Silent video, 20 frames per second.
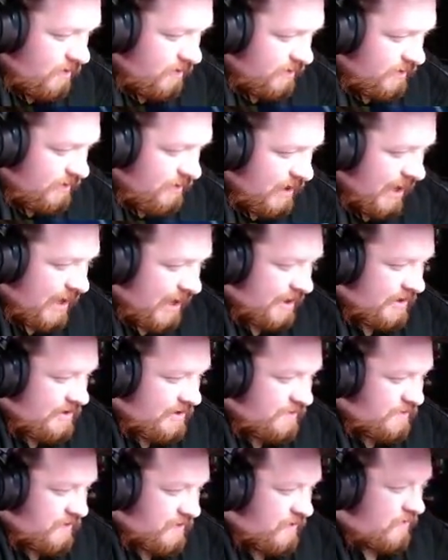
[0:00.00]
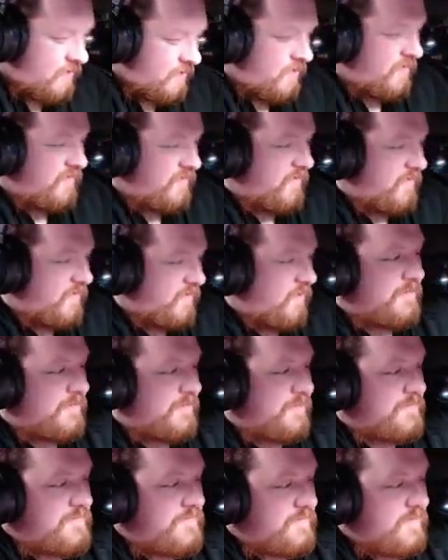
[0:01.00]
That is beautiful.
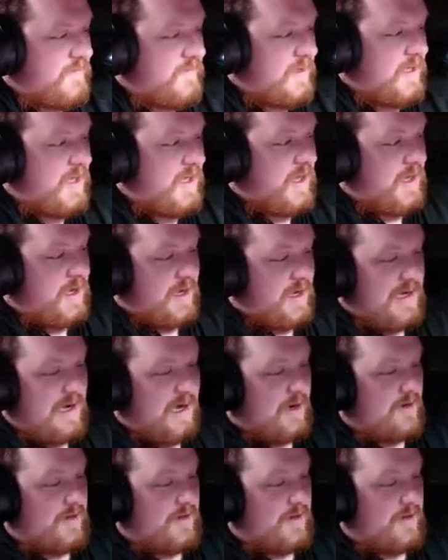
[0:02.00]
Now,